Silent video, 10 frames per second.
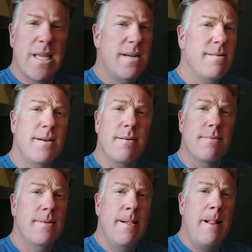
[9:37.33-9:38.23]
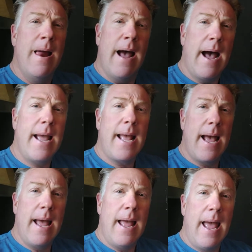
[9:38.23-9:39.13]
I don't know. I
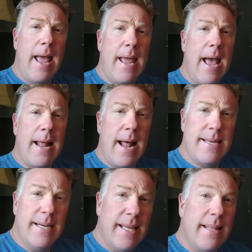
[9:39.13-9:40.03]
I tell you